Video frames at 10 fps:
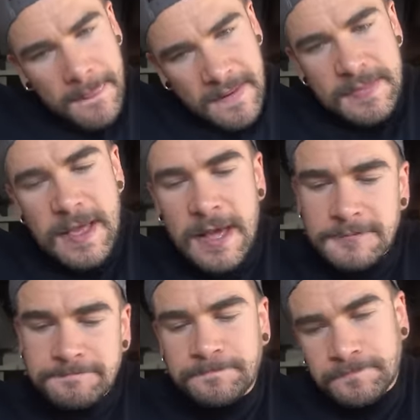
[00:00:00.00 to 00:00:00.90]
And then,
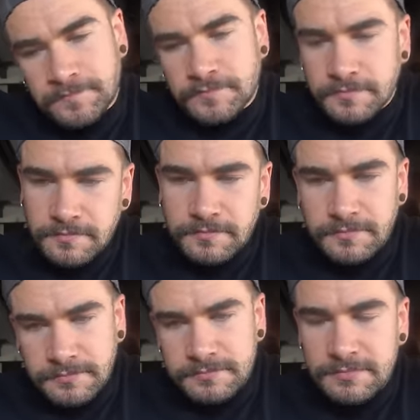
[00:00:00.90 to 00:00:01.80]

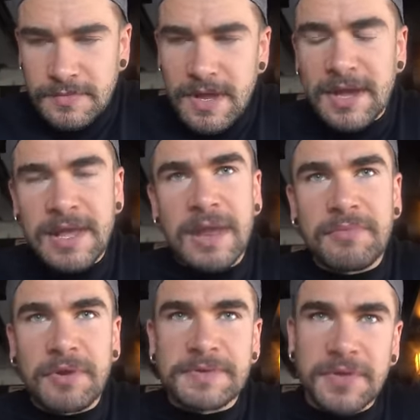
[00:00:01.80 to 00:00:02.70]

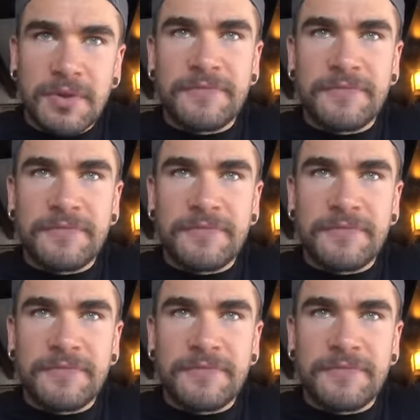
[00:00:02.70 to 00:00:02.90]
again, we were told